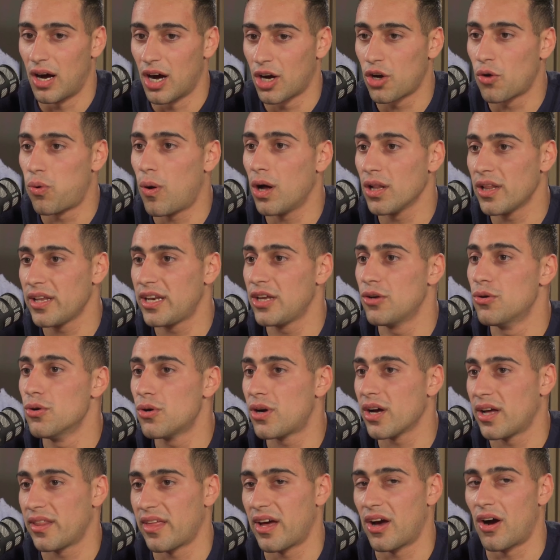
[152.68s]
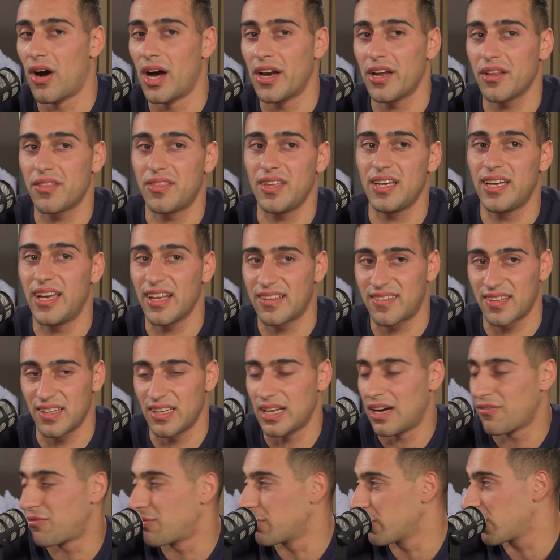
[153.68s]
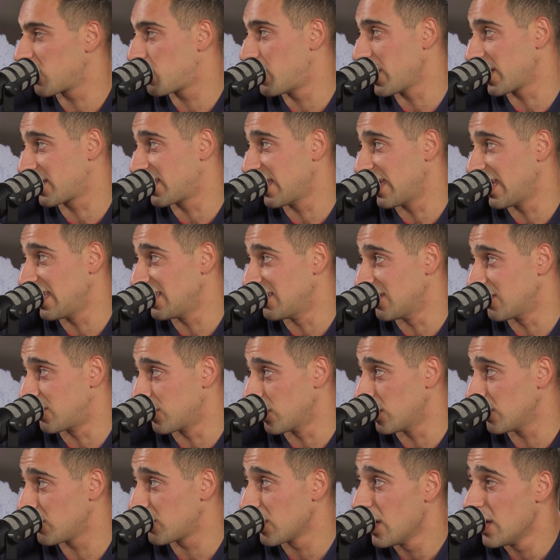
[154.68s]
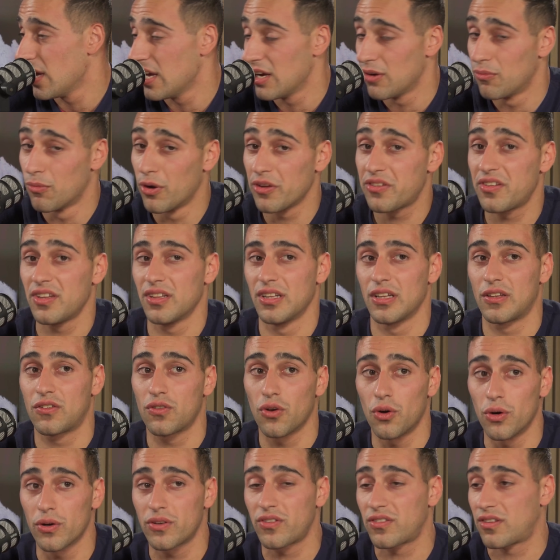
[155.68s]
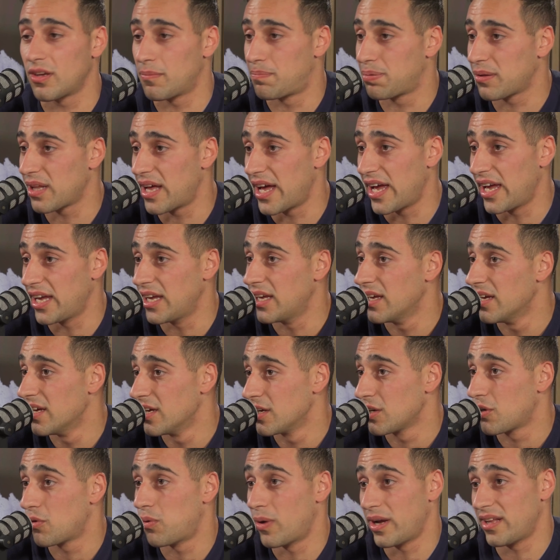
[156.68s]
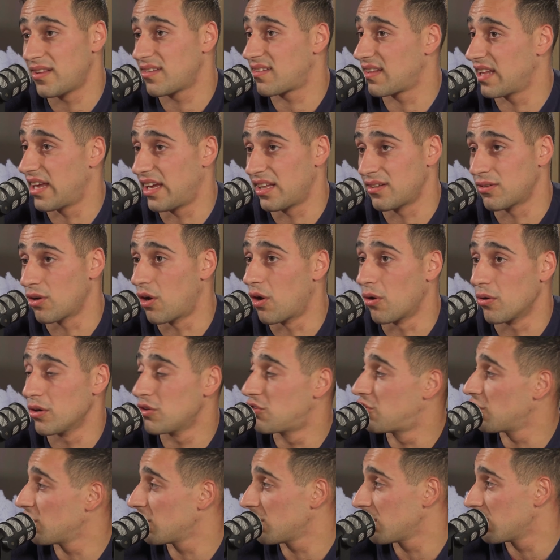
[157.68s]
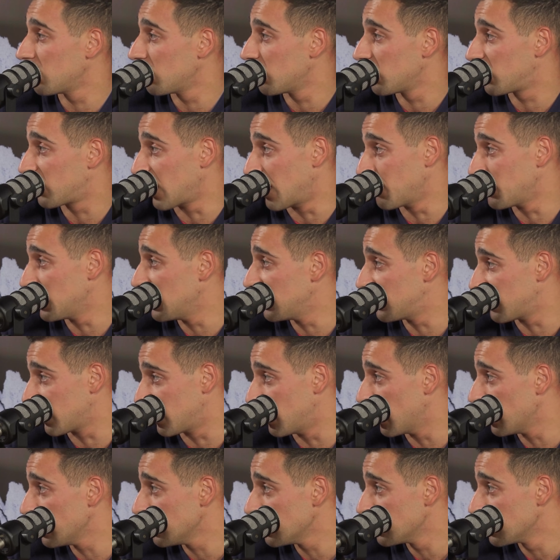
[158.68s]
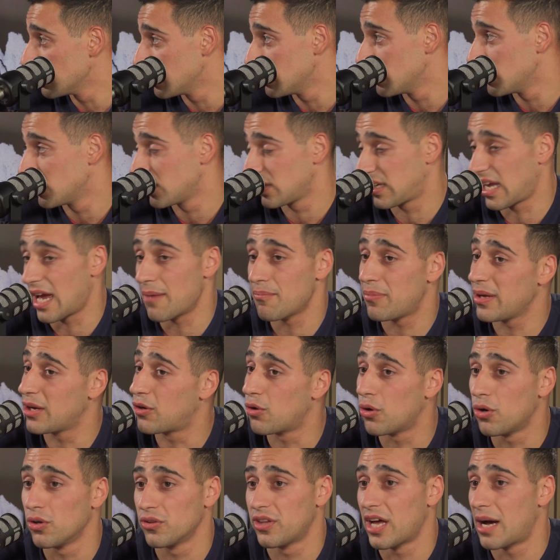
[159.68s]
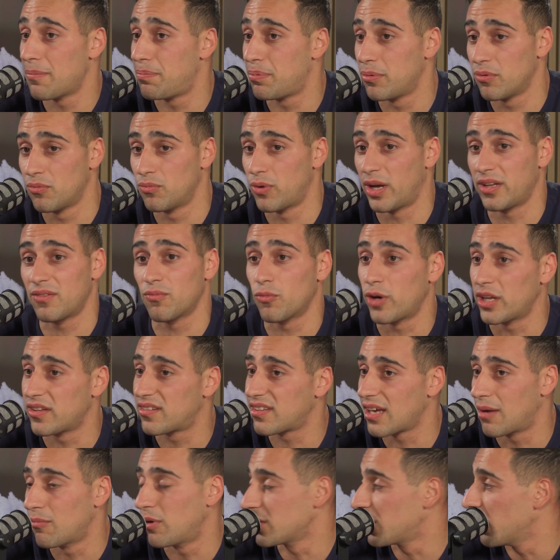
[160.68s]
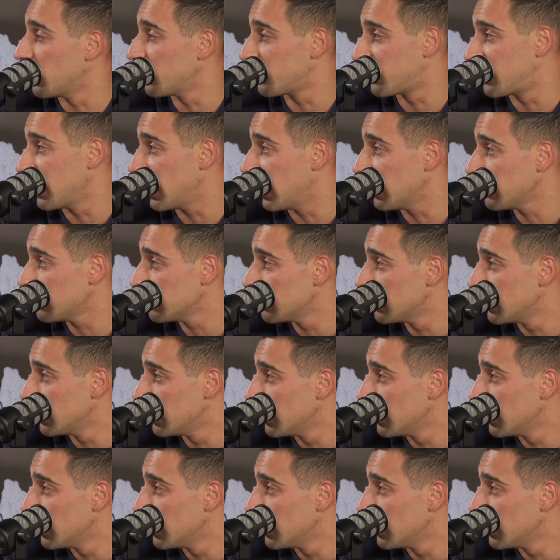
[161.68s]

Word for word: A quality hooker that I don't think gets enough respect that he deserves. Was in the talks to play Queensland Origin some years ago. Yeah. Can be called up when, when someone goes down.